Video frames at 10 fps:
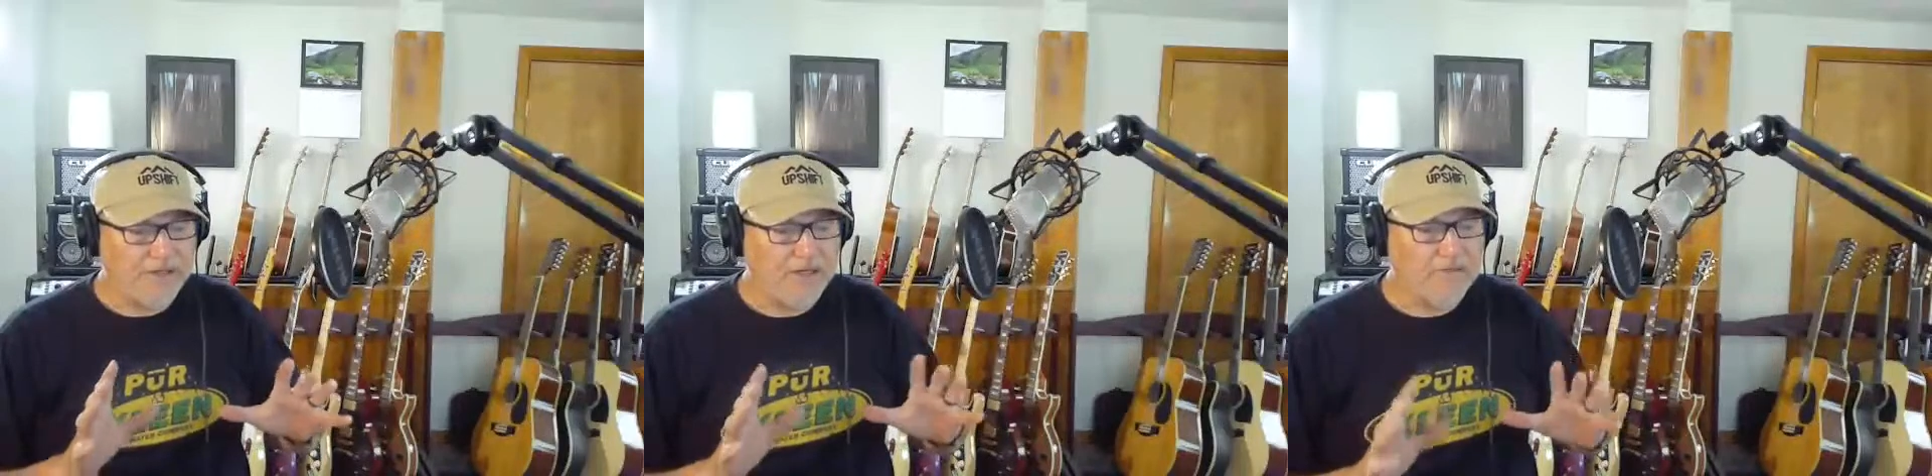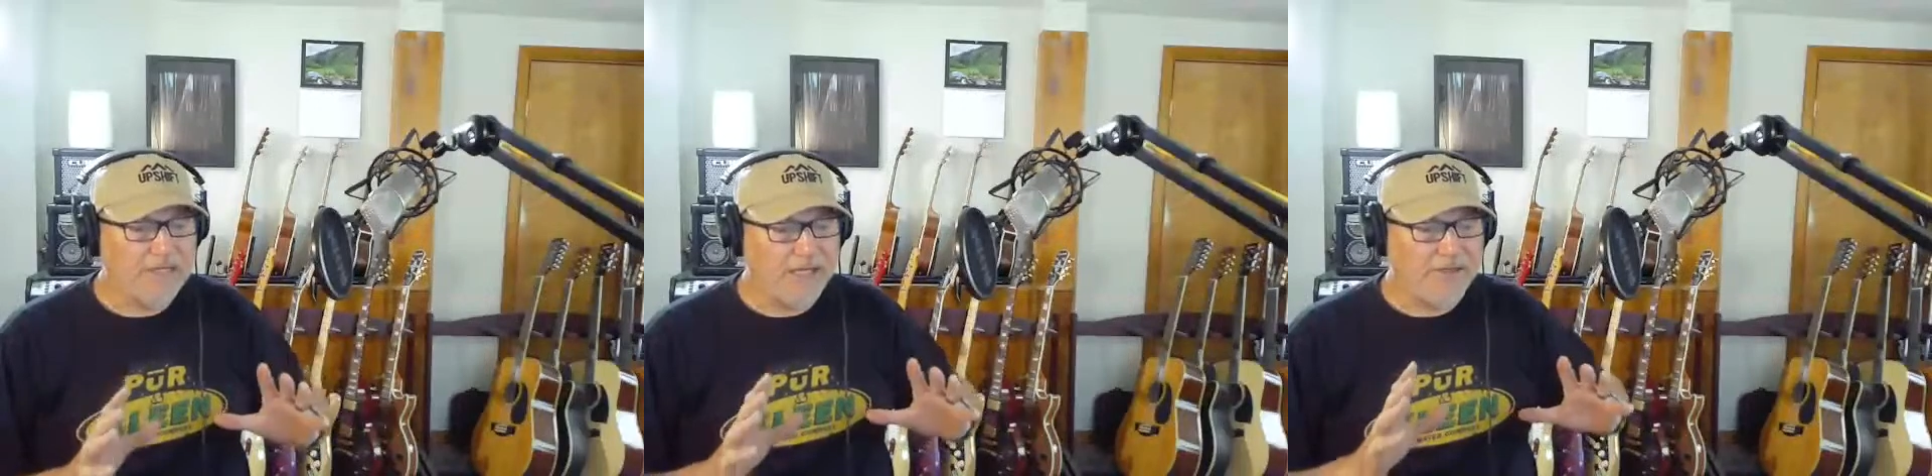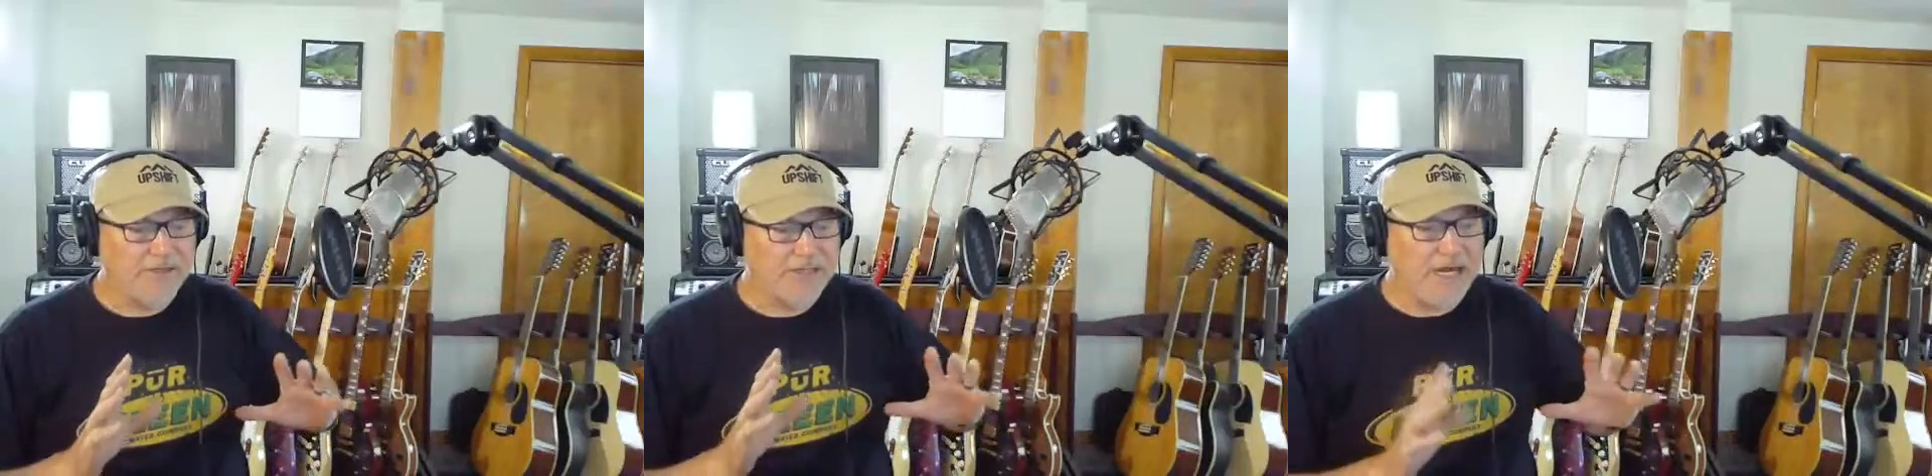
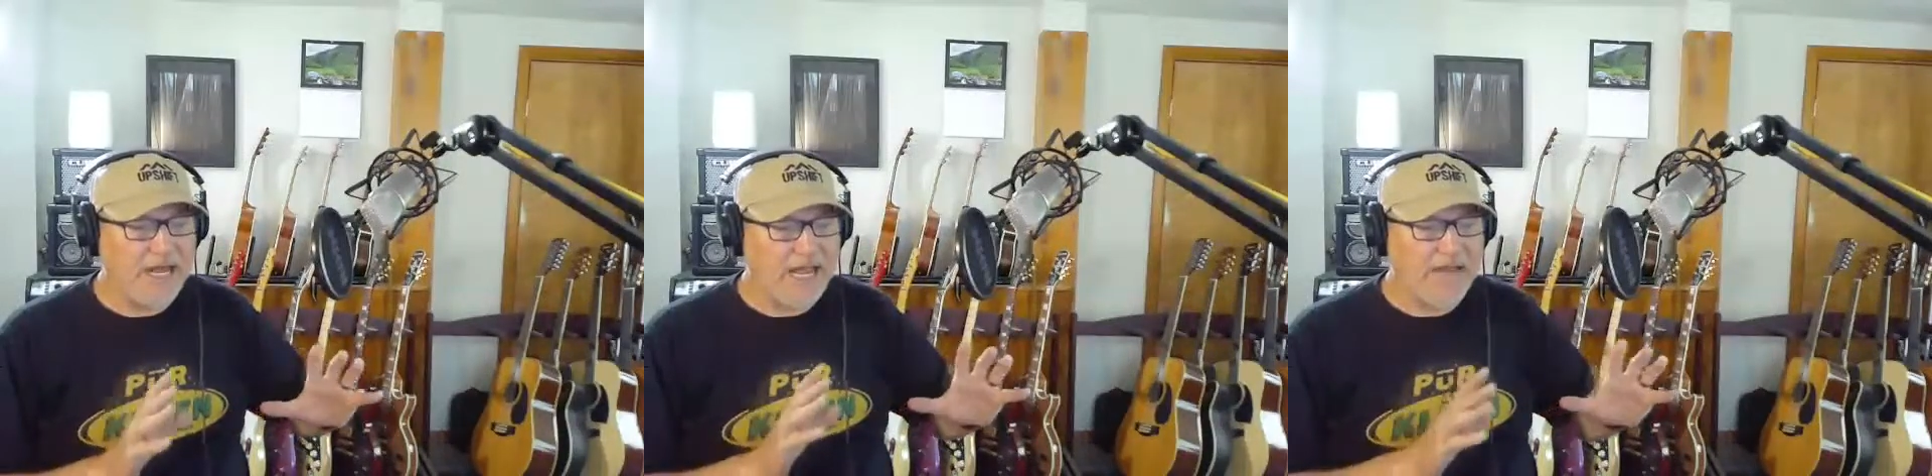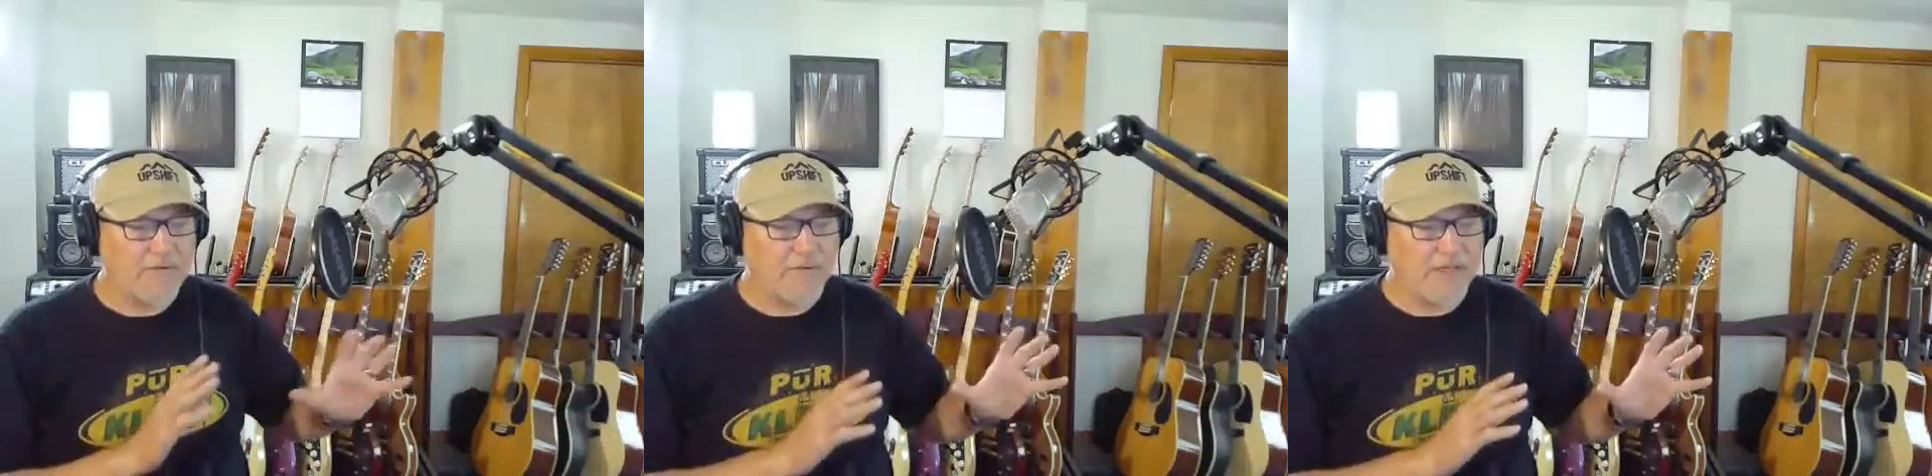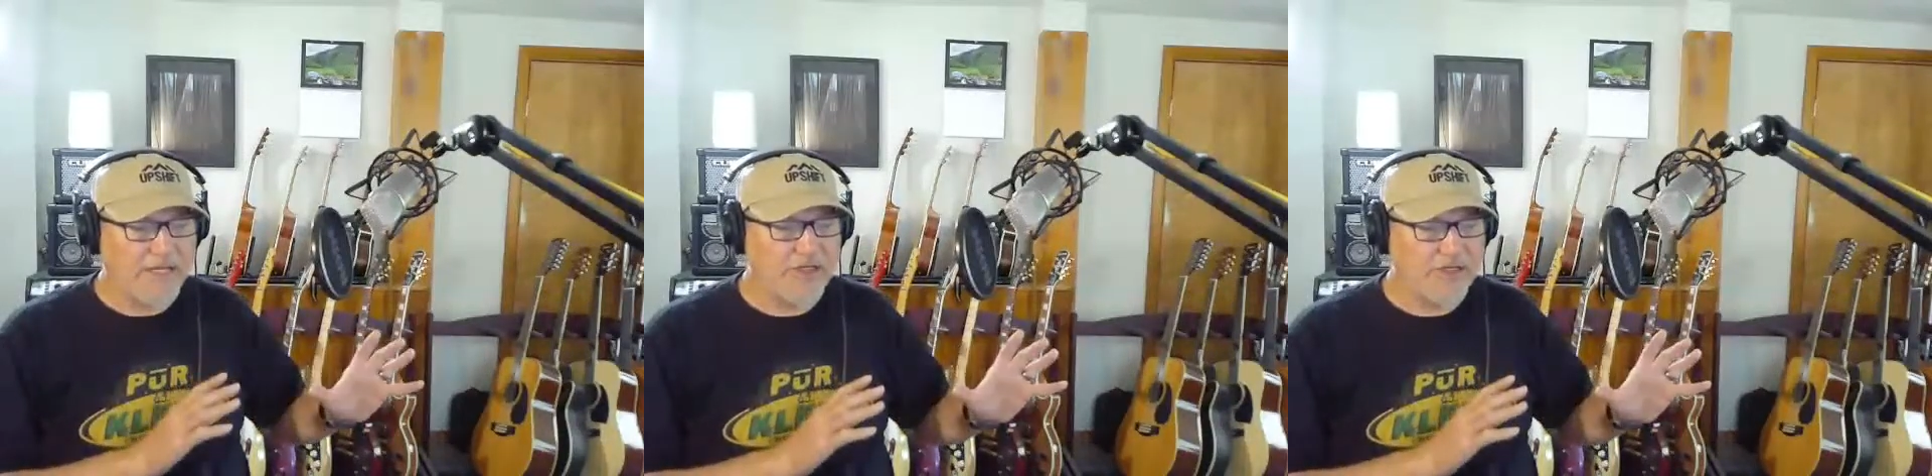hotels that I have a
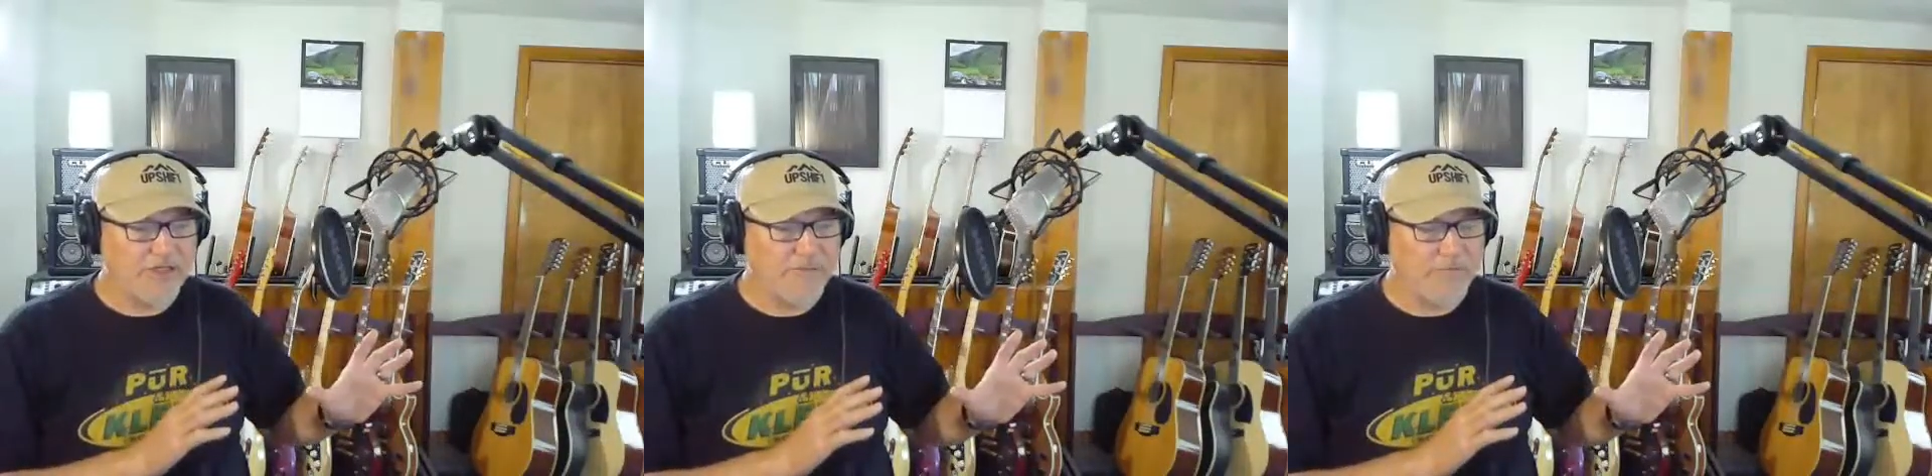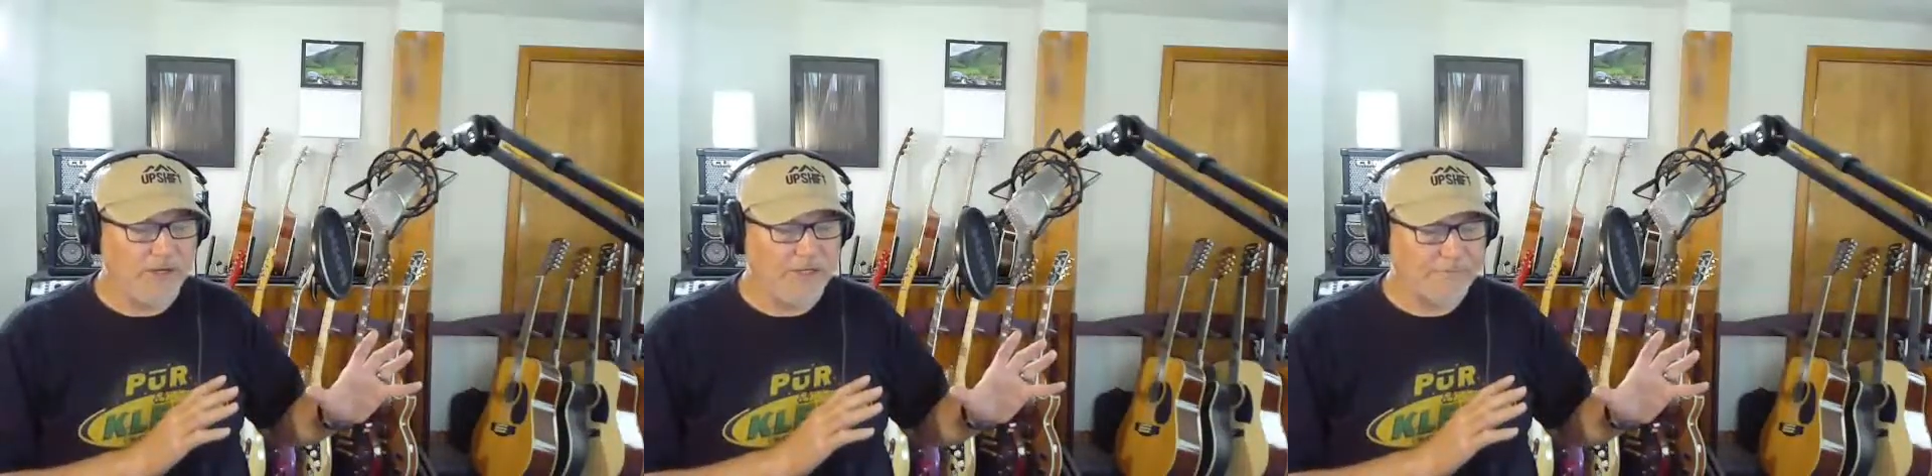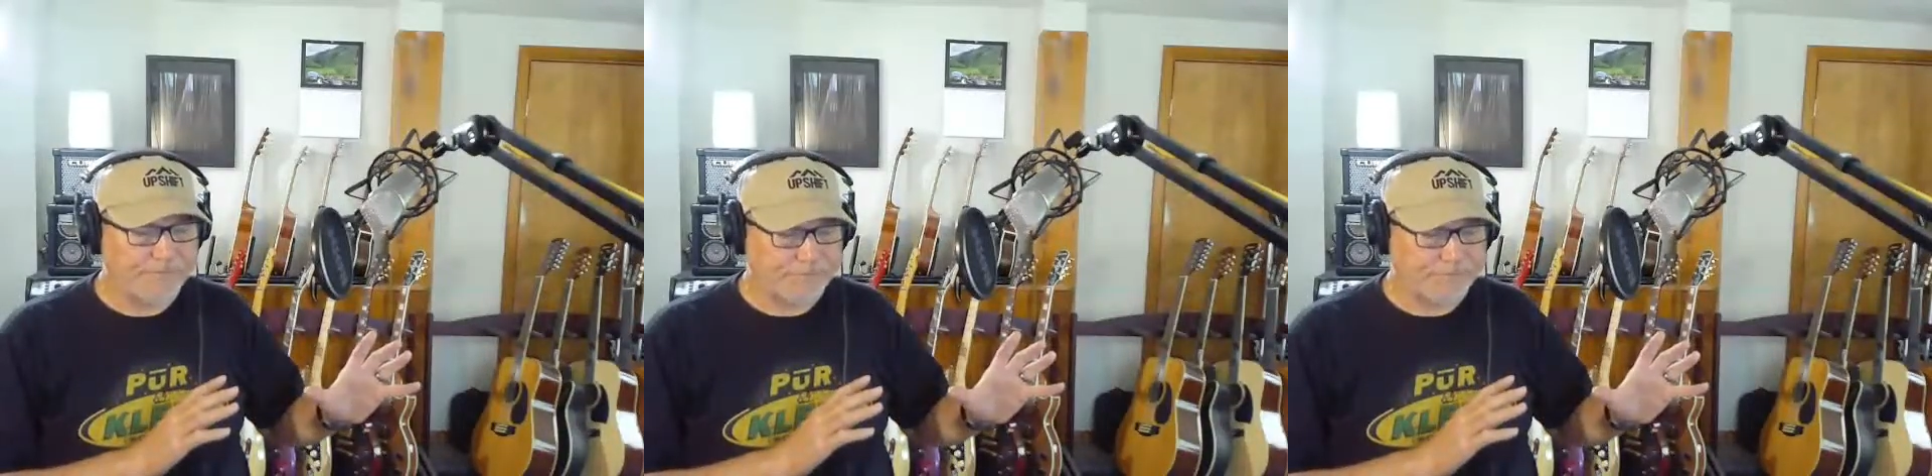relationship with